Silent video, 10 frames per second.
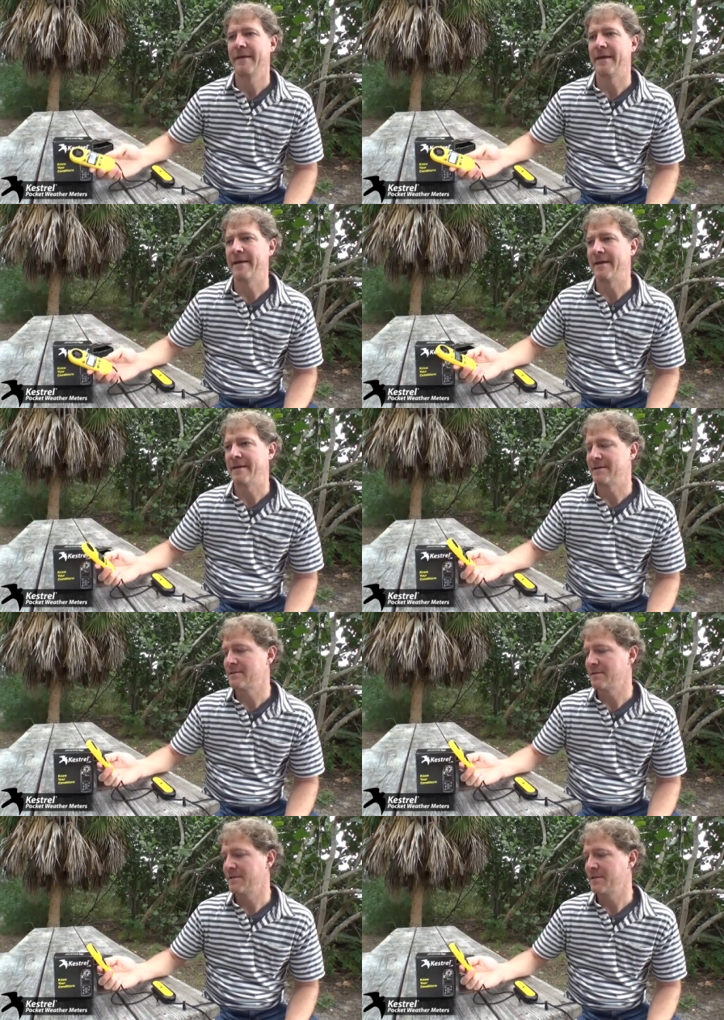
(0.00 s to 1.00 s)
And
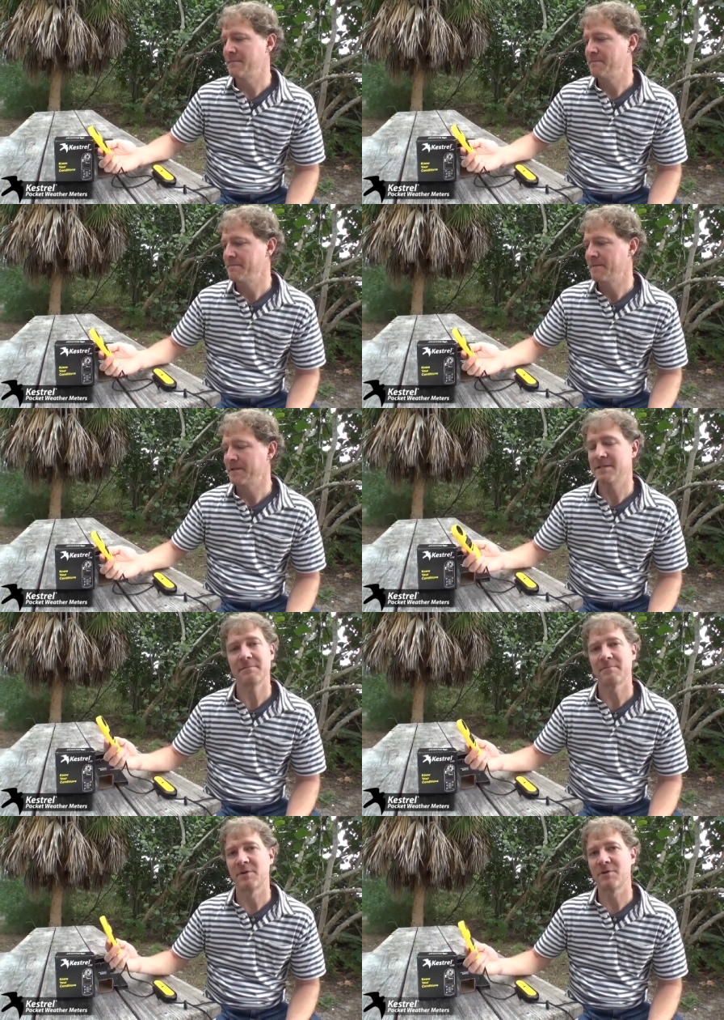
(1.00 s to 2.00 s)
uh, that's it.
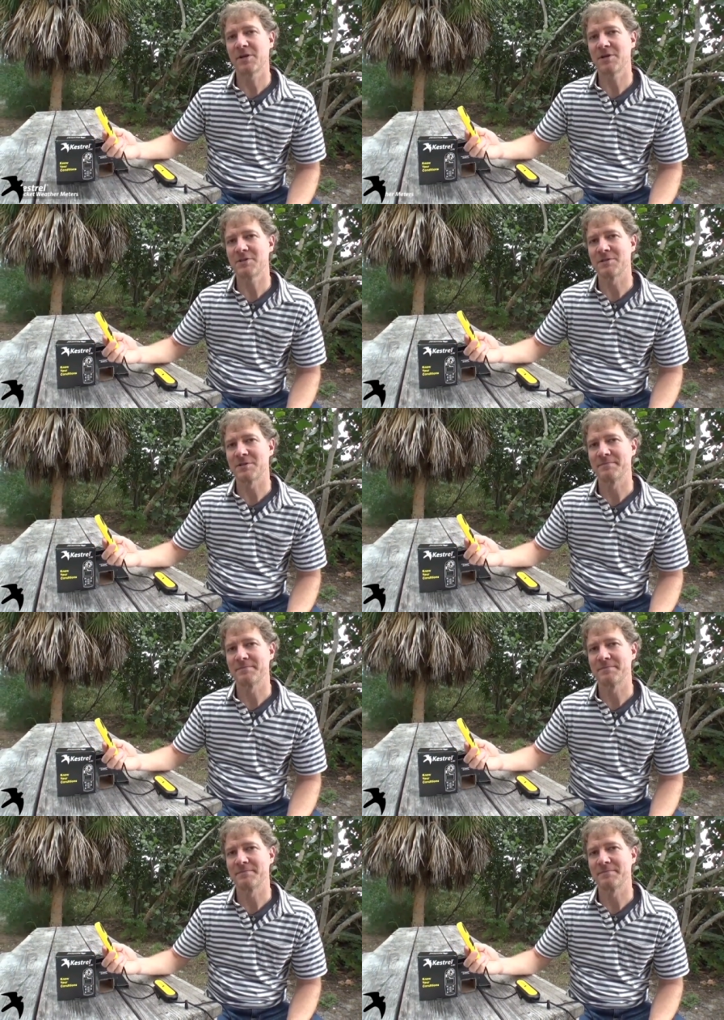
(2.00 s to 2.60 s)
Know your conditions.